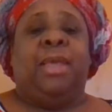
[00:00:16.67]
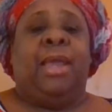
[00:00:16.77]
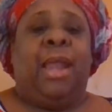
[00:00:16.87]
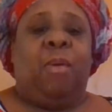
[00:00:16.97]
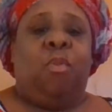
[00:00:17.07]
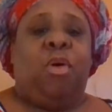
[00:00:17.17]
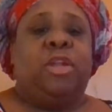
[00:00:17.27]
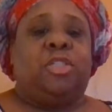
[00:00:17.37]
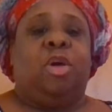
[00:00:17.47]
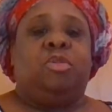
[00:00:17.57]
And I want
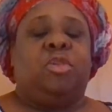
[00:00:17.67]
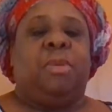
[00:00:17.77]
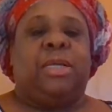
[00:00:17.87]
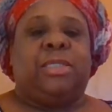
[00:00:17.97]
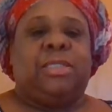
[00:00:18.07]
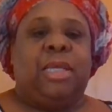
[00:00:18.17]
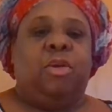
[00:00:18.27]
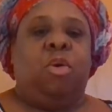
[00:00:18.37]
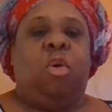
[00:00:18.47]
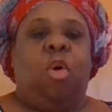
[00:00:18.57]
to talk to my
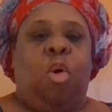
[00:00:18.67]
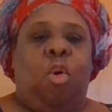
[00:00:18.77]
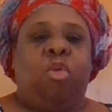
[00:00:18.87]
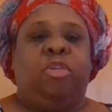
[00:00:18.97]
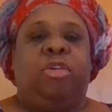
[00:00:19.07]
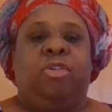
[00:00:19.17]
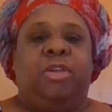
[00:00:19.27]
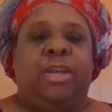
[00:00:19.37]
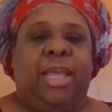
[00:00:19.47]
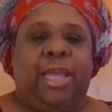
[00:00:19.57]
single older
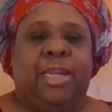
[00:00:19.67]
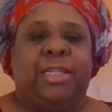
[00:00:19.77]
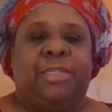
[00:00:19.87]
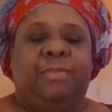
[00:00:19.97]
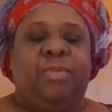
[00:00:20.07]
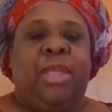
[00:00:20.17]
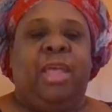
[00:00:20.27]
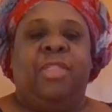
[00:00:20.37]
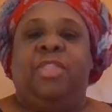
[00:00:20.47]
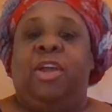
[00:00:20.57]
ladies
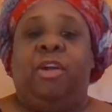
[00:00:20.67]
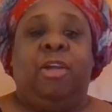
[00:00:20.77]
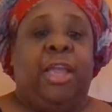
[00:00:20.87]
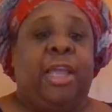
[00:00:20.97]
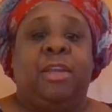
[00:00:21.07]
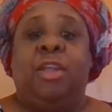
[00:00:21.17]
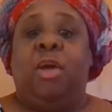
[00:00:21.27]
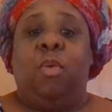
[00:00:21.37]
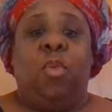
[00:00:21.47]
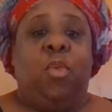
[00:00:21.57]
that are in
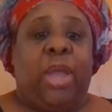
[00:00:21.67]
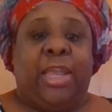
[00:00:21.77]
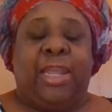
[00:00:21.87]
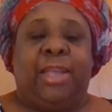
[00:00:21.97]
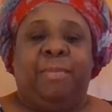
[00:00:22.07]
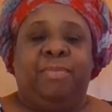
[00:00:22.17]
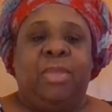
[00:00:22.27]
waiting.